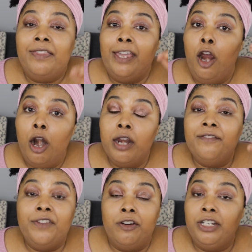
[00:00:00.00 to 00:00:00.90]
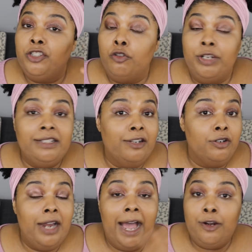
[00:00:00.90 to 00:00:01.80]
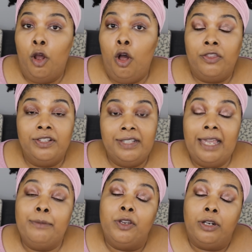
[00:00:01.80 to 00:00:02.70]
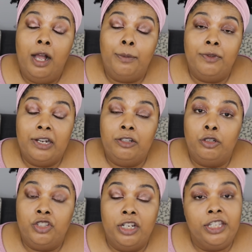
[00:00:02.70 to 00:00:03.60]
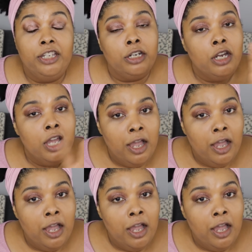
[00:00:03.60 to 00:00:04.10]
They are in varying degrees. They're not all the same. There are a couple that are a little chunkier.